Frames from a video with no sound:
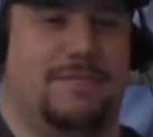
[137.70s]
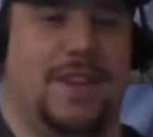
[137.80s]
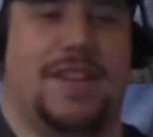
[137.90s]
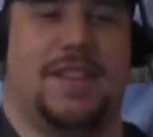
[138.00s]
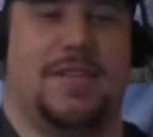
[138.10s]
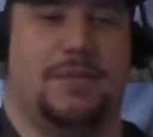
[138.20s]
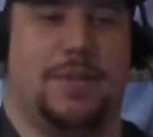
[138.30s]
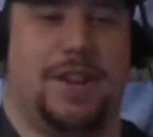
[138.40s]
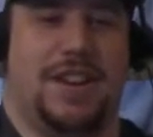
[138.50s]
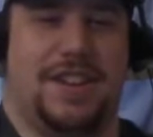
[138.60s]
Wow, that was
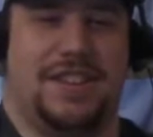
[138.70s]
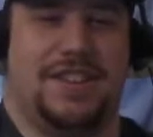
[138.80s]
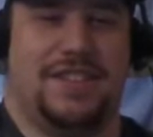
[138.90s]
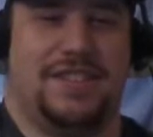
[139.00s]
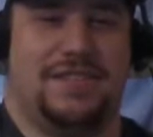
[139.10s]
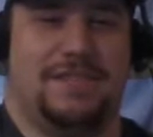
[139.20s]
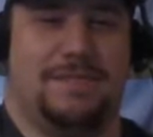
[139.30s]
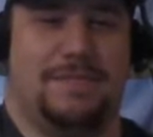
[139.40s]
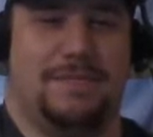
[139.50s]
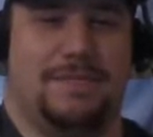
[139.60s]
pretty neat. The
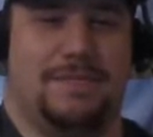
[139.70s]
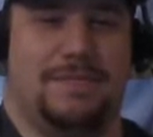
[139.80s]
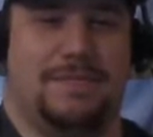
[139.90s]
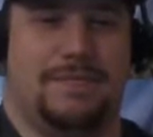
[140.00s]
photos.